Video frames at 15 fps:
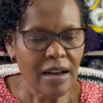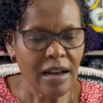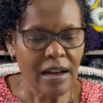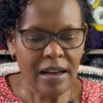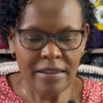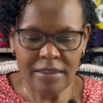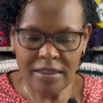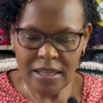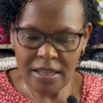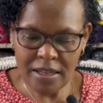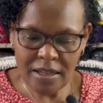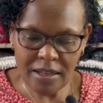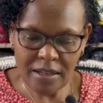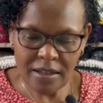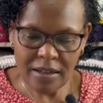I
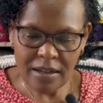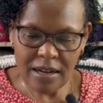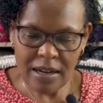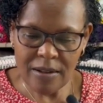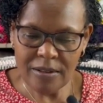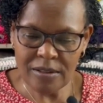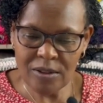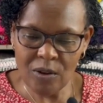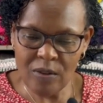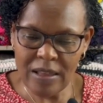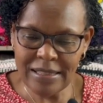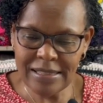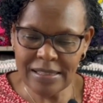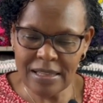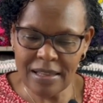think, so
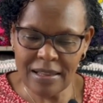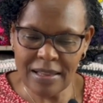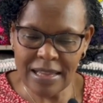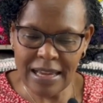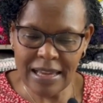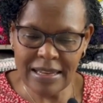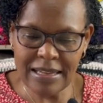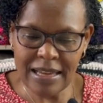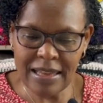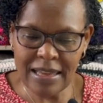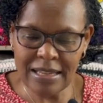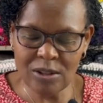the